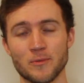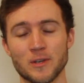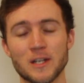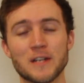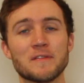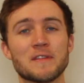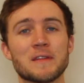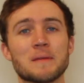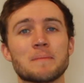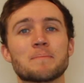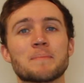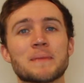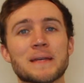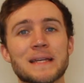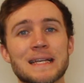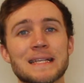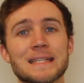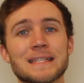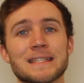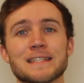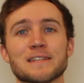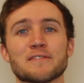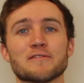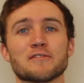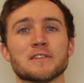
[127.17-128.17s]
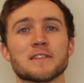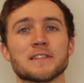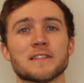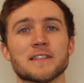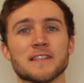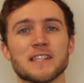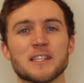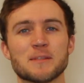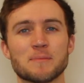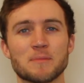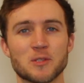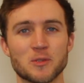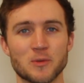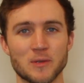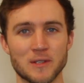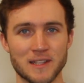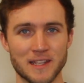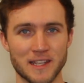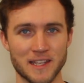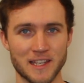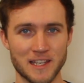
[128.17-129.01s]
One of the biggest differences between the